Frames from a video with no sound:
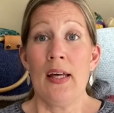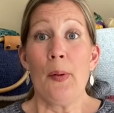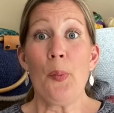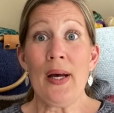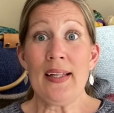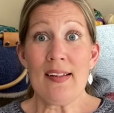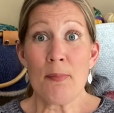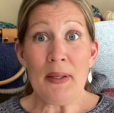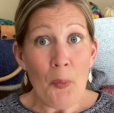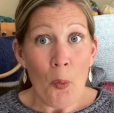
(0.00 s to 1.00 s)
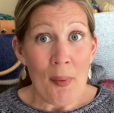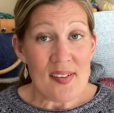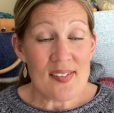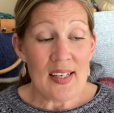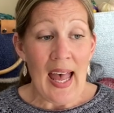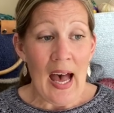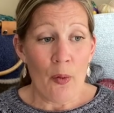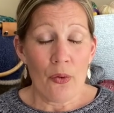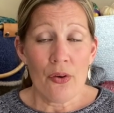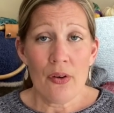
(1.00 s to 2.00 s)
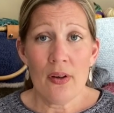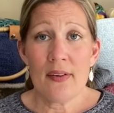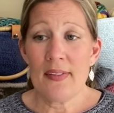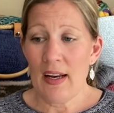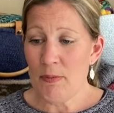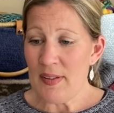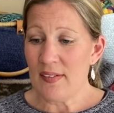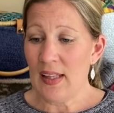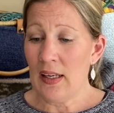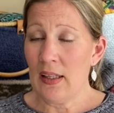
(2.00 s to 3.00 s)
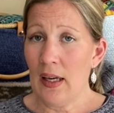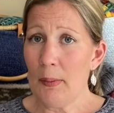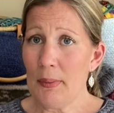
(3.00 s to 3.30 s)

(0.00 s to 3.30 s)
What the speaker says: Well, it's been almost an hour that I've been standing up.